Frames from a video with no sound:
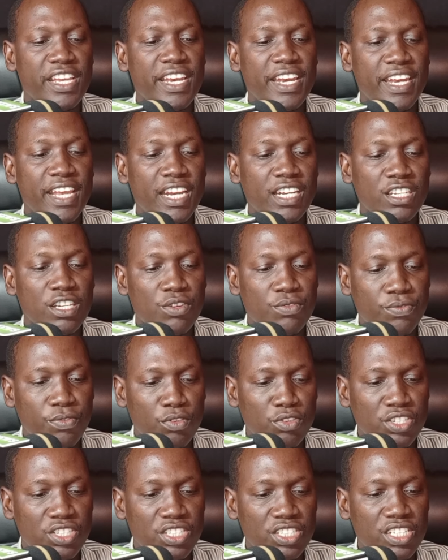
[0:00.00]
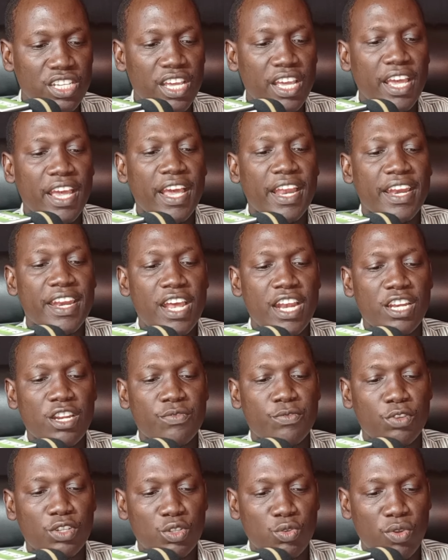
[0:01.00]
in
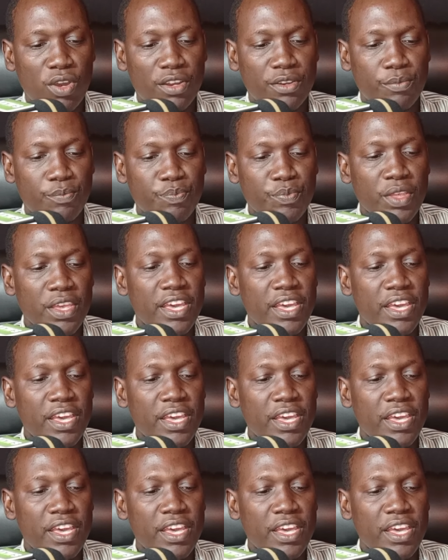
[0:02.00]
1940-1941.